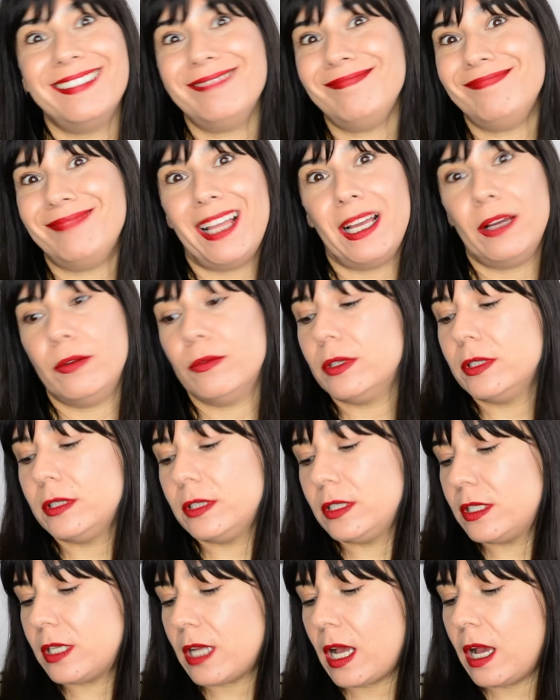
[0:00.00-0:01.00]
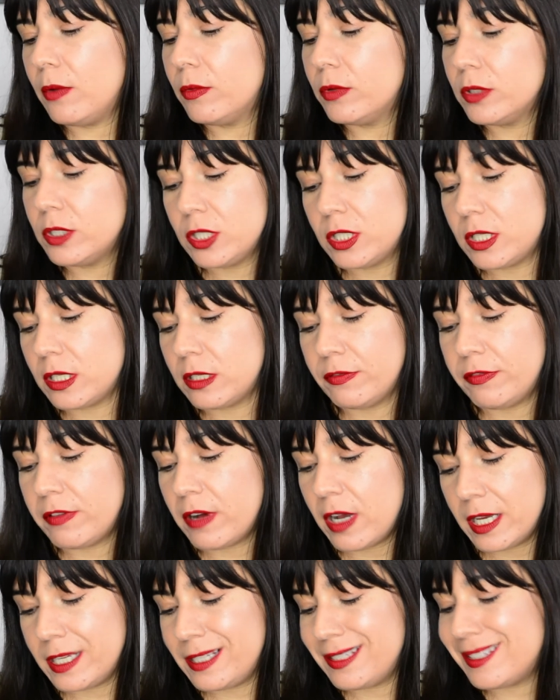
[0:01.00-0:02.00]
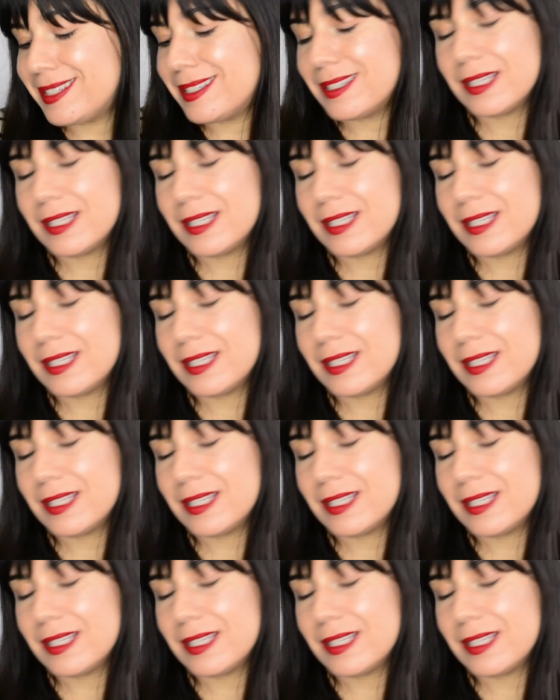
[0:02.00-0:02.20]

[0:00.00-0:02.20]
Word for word: I wouldn't, I wouldn't advise.